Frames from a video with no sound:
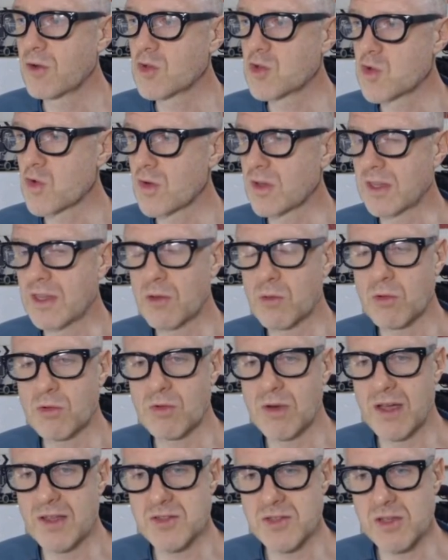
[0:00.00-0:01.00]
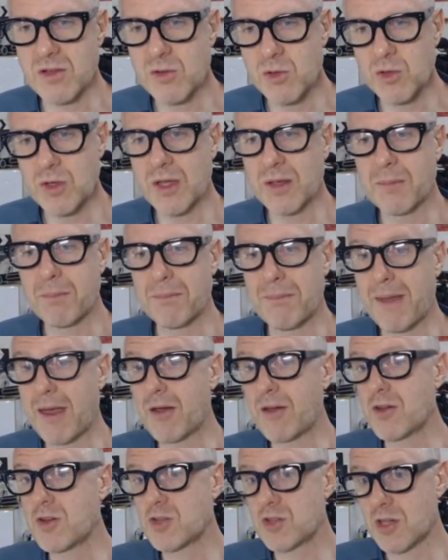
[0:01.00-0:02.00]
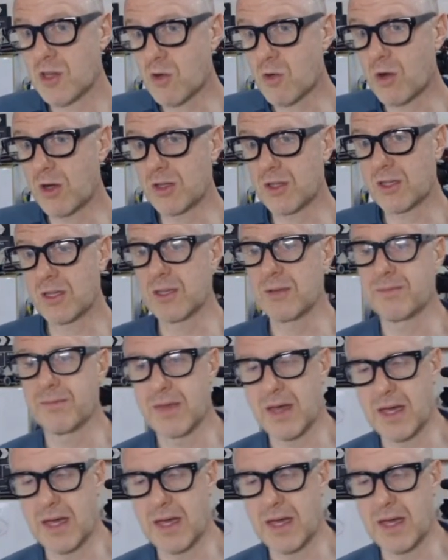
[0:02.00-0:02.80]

ensuring equal rights, including marriage equality,